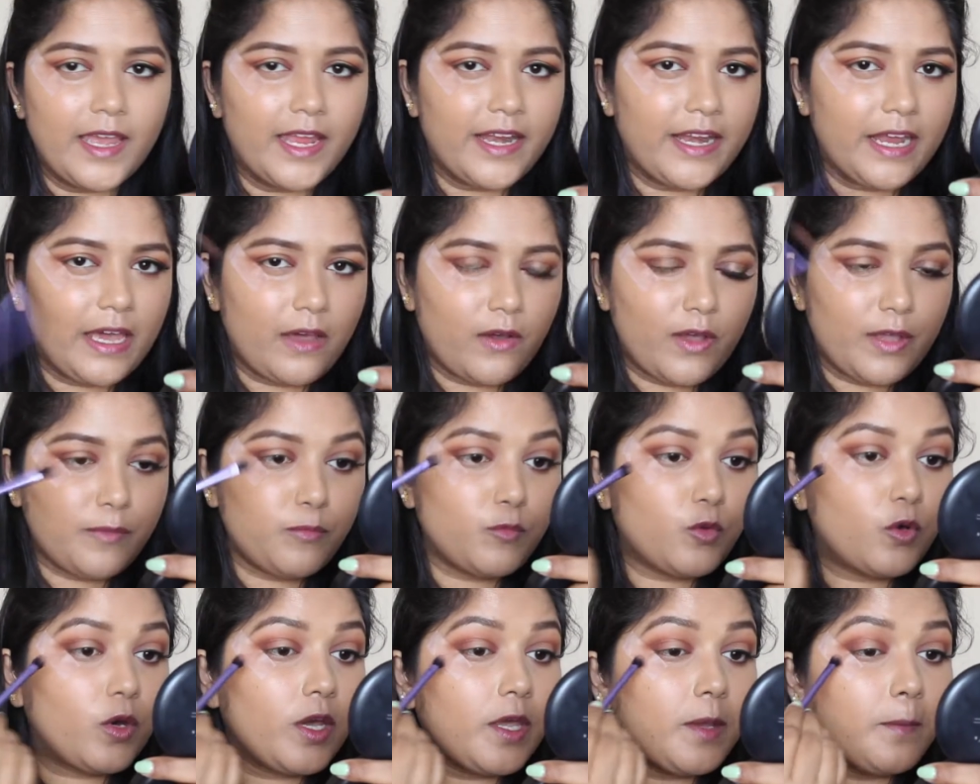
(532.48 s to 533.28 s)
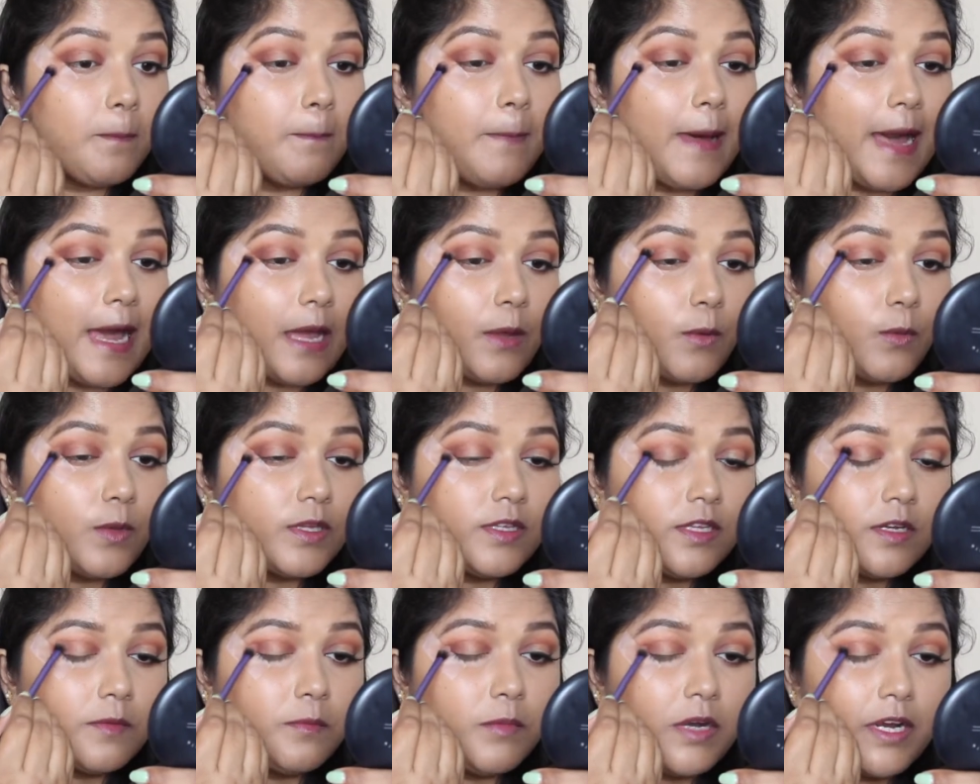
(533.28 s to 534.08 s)
And now I'm going back
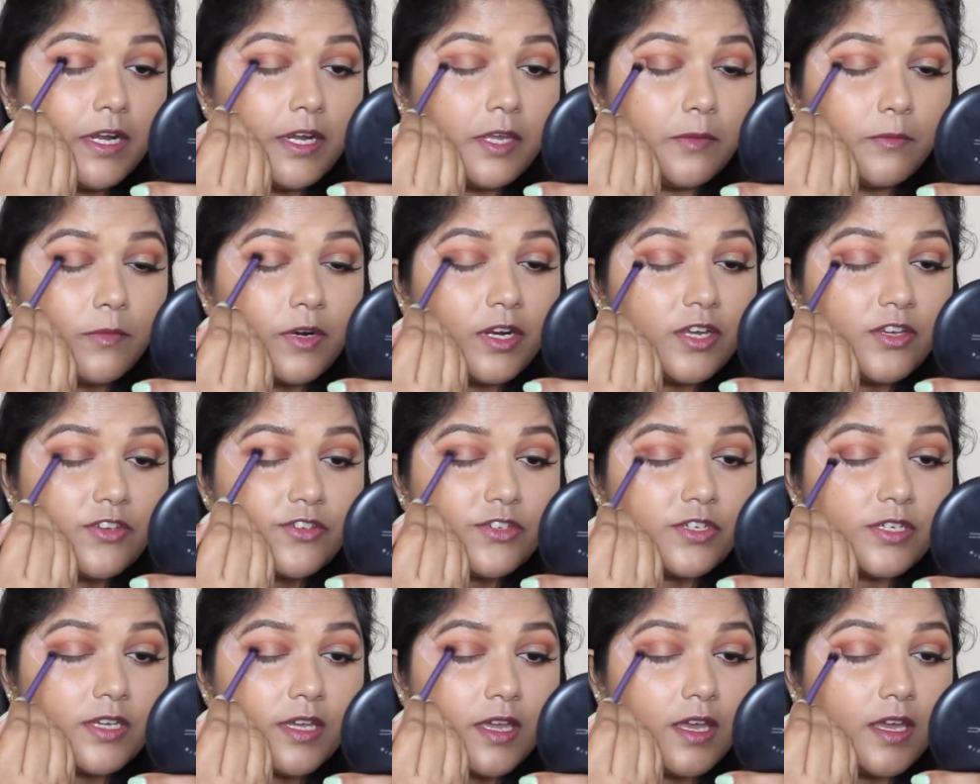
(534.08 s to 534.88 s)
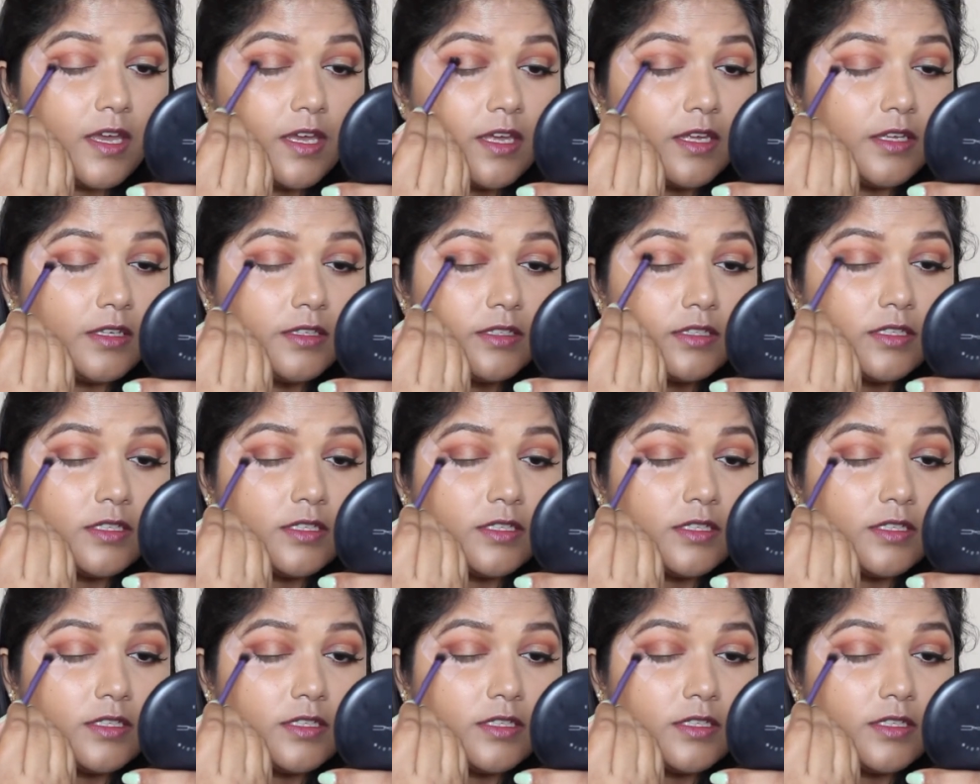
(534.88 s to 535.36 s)
with the blending brush, and